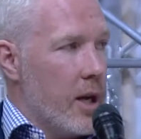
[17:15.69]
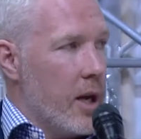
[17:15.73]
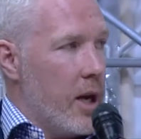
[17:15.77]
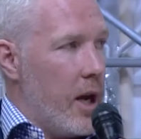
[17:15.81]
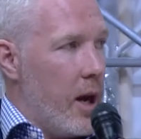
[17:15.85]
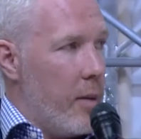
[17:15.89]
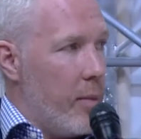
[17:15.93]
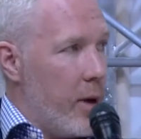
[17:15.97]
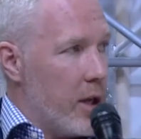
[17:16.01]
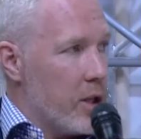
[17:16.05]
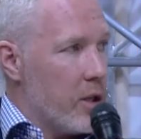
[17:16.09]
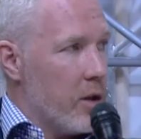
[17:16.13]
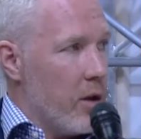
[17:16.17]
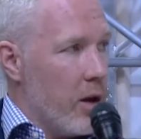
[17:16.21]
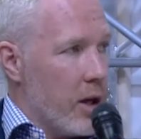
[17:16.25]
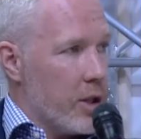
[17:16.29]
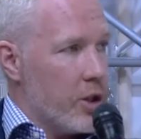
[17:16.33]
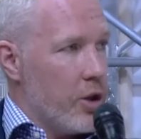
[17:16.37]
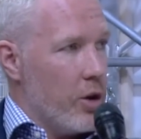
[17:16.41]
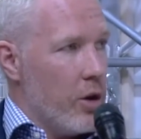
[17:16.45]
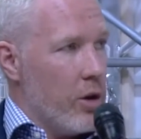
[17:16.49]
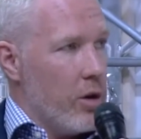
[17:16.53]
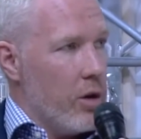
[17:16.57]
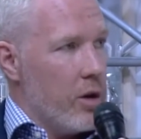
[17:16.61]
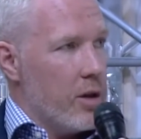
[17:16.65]
and much like
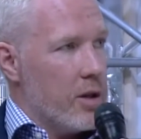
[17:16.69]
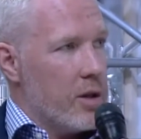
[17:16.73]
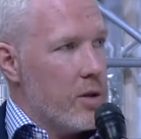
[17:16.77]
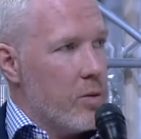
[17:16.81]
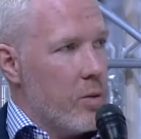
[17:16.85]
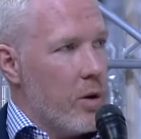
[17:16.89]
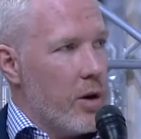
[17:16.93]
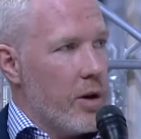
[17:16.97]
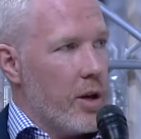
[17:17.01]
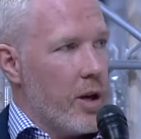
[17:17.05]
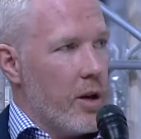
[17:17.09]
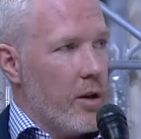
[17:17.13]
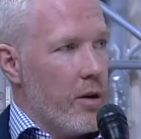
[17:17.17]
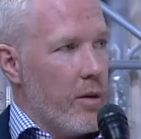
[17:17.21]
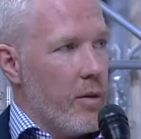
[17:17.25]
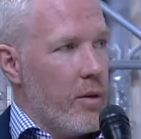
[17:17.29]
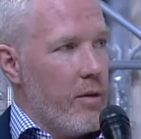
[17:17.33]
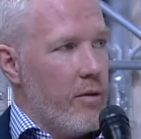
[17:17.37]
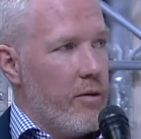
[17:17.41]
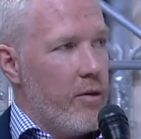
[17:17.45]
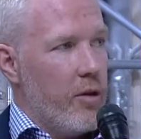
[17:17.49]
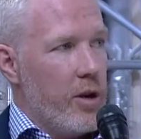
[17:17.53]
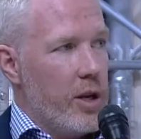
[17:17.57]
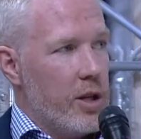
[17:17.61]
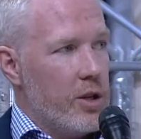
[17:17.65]
journalists working at the
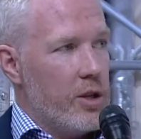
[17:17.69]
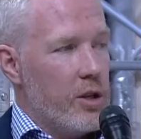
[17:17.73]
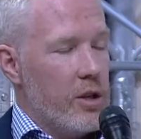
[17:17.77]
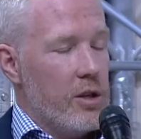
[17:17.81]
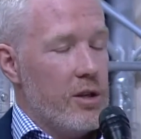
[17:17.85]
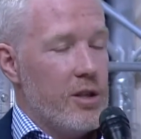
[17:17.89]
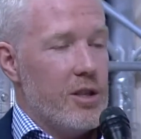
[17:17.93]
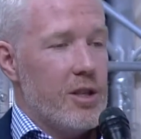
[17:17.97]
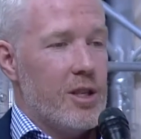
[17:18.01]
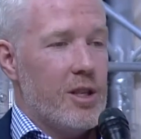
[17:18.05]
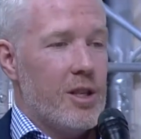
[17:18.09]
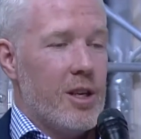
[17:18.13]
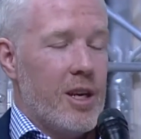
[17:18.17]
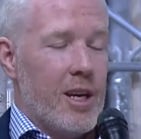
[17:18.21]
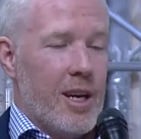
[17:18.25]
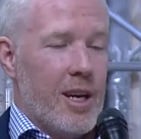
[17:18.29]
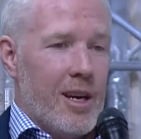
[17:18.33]
fringes,